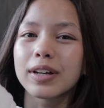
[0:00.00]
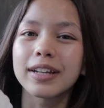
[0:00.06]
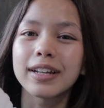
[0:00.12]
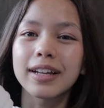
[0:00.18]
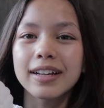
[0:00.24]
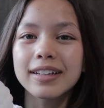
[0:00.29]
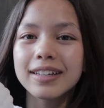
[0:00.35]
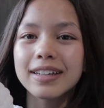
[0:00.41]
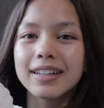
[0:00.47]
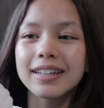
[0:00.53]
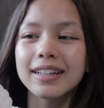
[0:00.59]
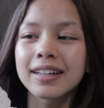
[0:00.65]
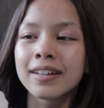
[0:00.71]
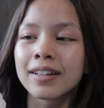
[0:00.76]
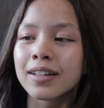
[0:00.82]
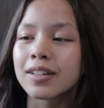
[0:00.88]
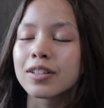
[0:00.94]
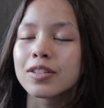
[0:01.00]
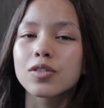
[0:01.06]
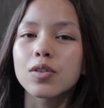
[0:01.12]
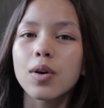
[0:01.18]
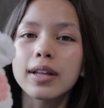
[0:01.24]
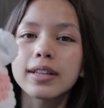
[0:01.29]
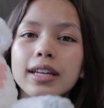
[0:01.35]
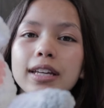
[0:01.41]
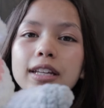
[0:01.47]
connecting, so
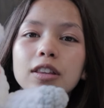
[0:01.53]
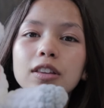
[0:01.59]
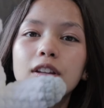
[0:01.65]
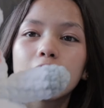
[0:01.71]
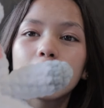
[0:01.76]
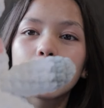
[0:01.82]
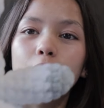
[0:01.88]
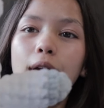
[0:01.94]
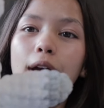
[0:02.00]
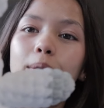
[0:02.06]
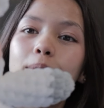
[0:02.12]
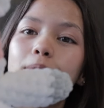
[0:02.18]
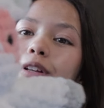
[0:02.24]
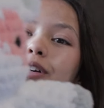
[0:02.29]
I think the gray would